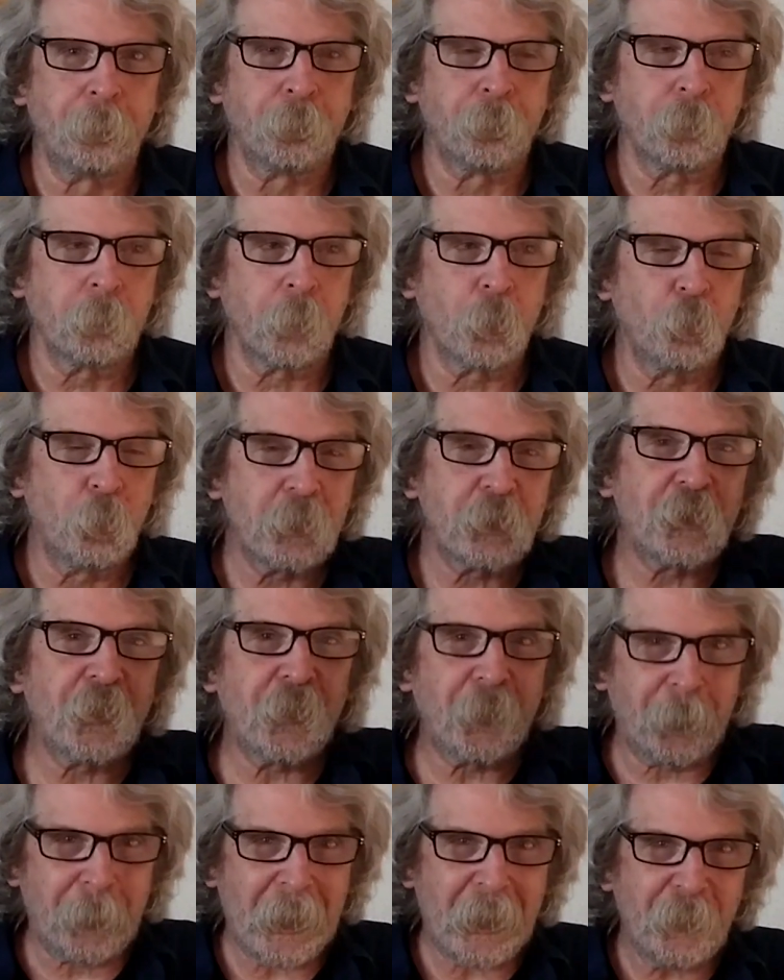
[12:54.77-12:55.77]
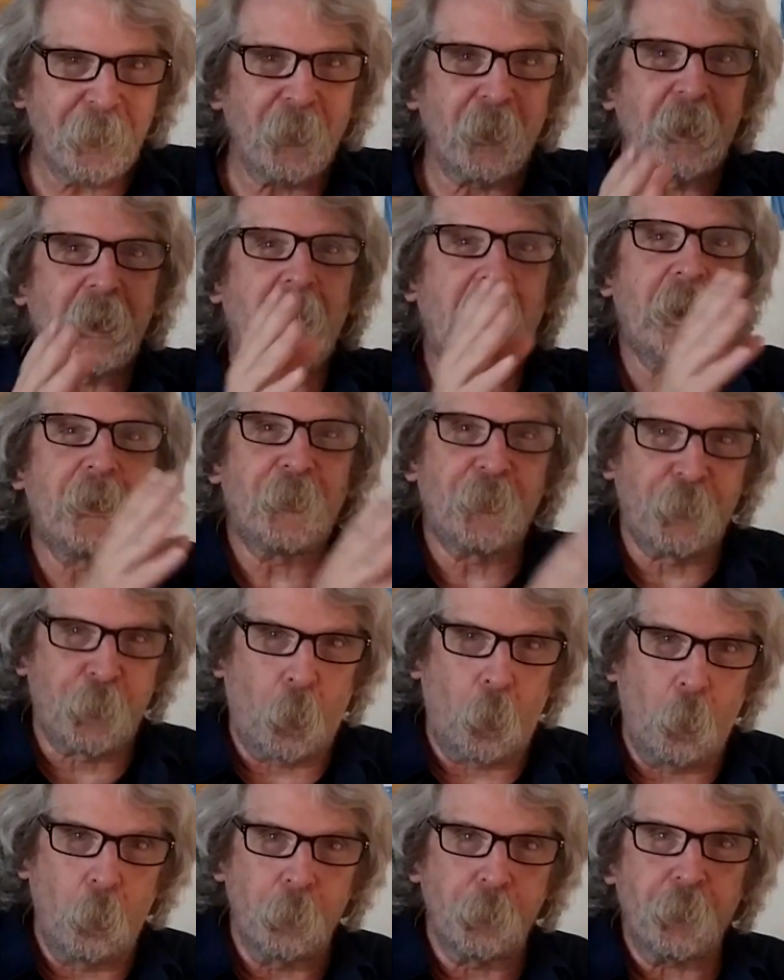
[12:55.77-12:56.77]
which is basically a
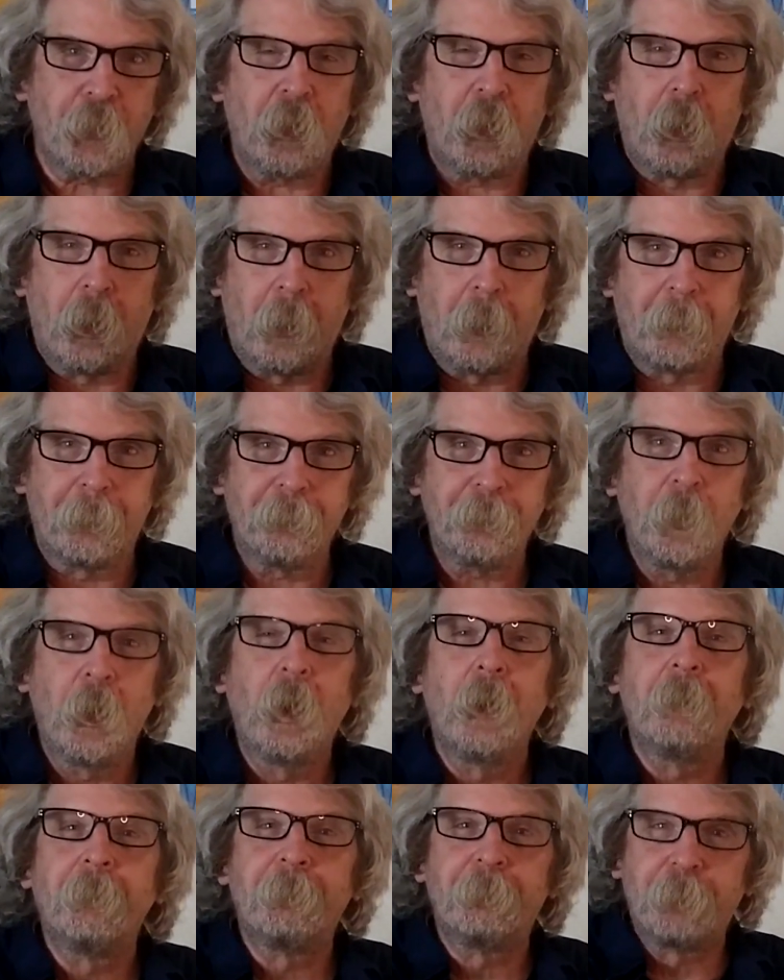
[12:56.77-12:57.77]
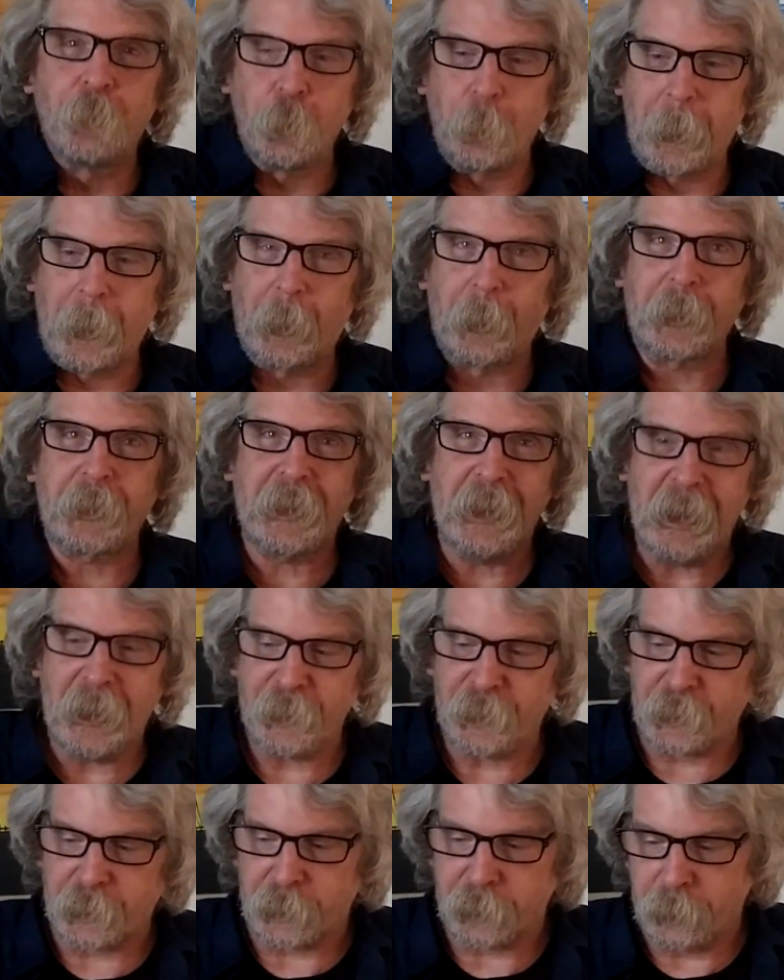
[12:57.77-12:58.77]
salt of fumaric
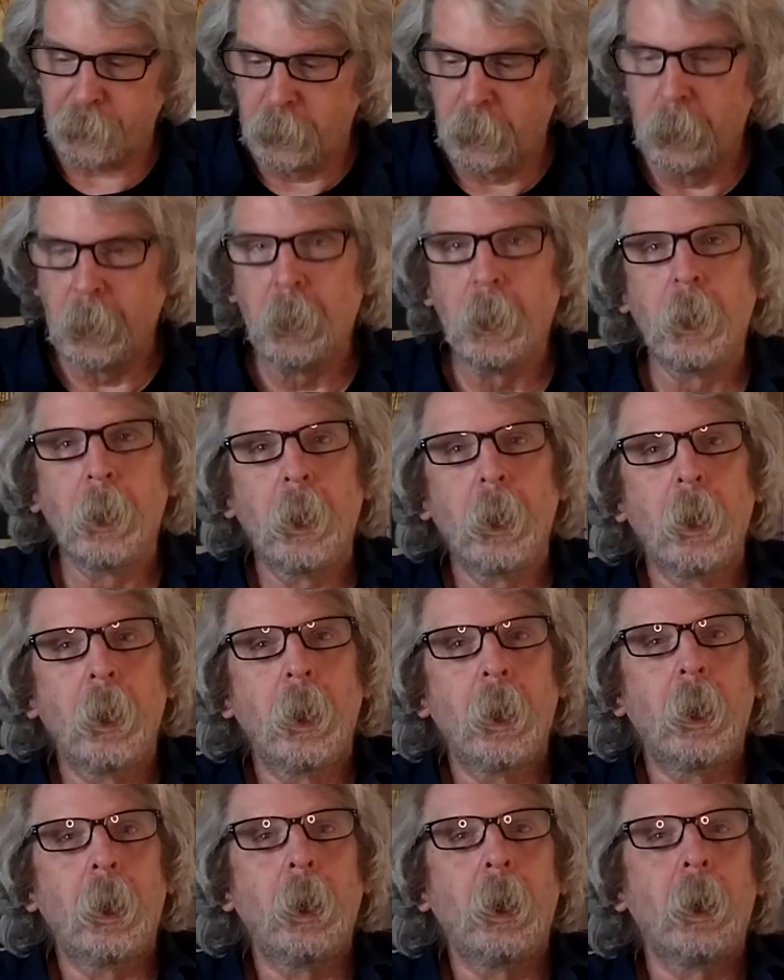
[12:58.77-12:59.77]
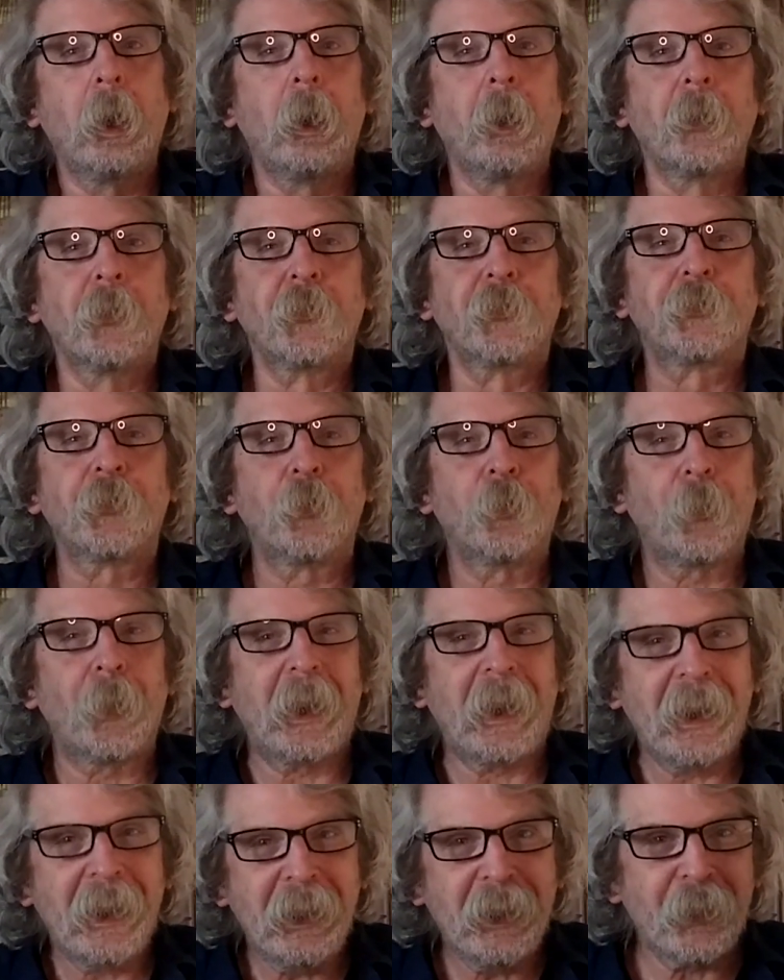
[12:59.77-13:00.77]
acid. So
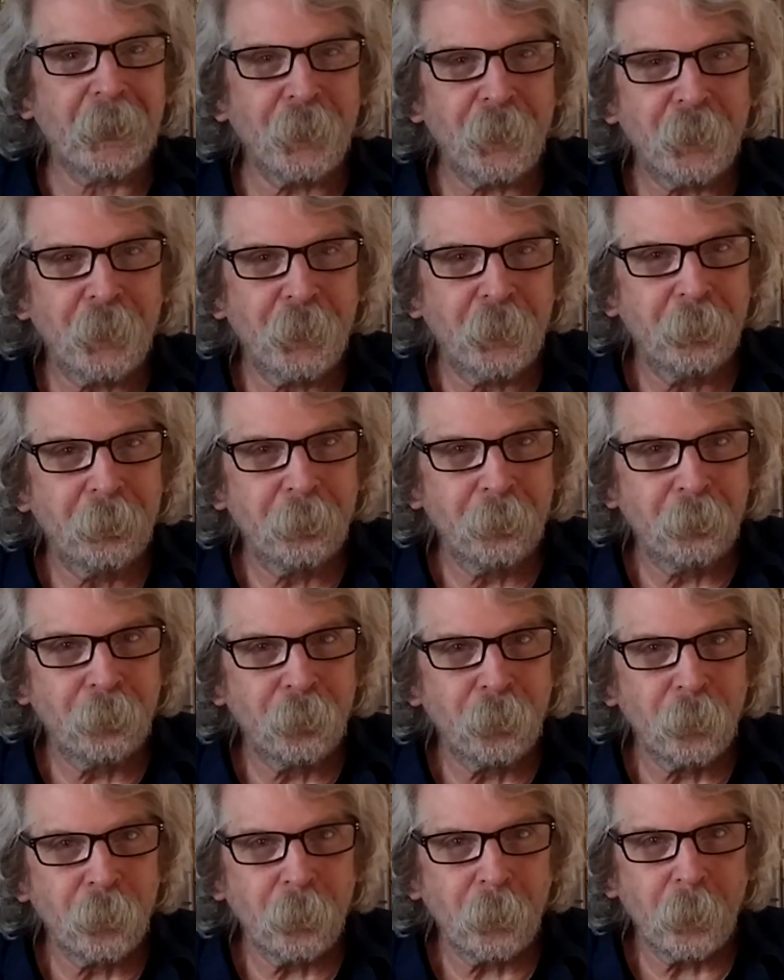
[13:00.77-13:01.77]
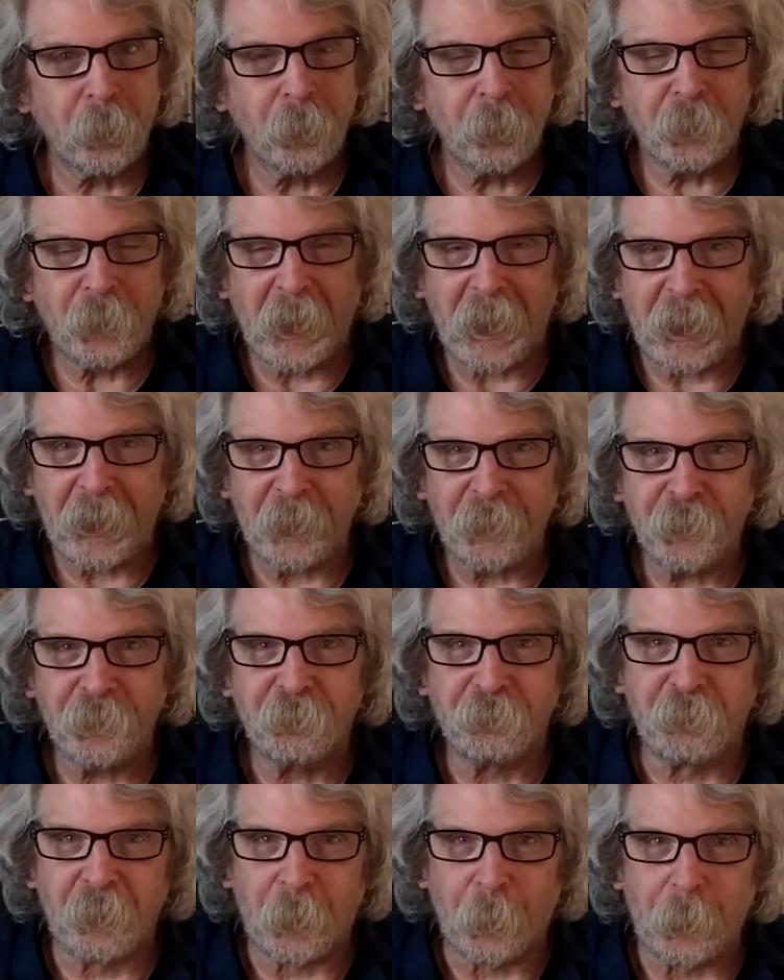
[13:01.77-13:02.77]
ants taste
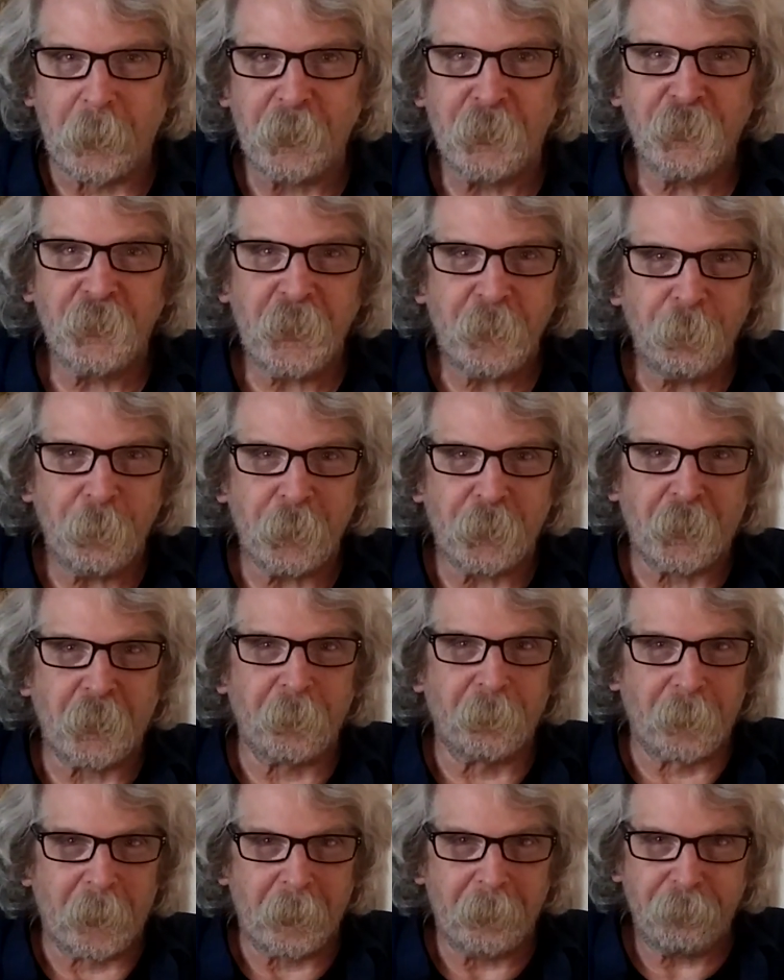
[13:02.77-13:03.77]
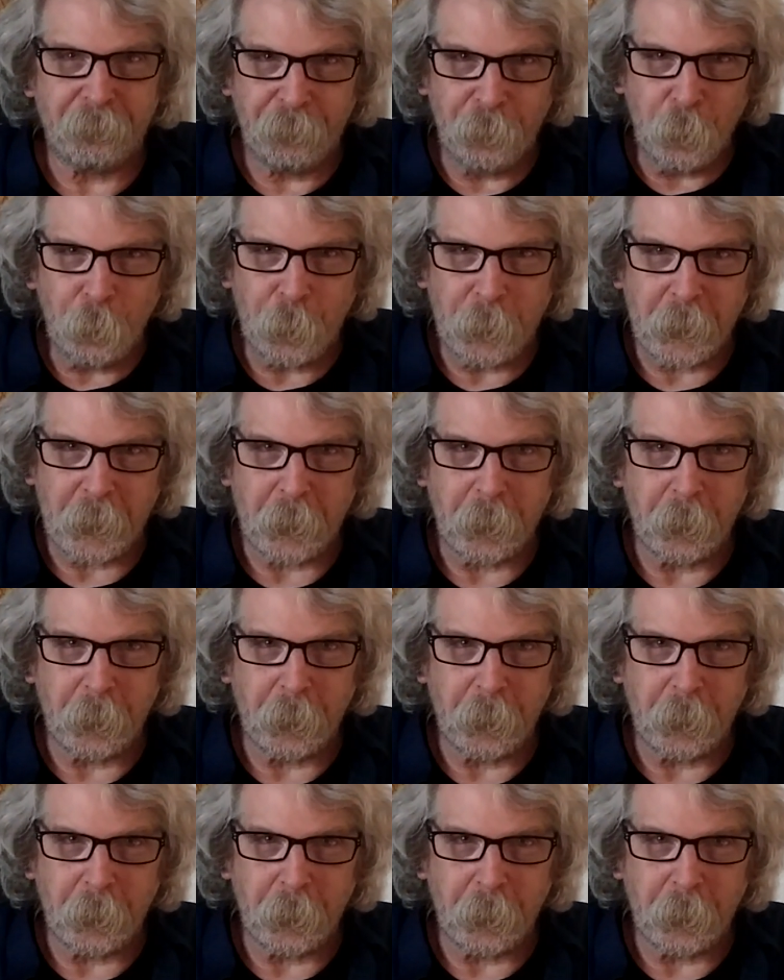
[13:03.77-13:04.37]
very citrusy, very fruity.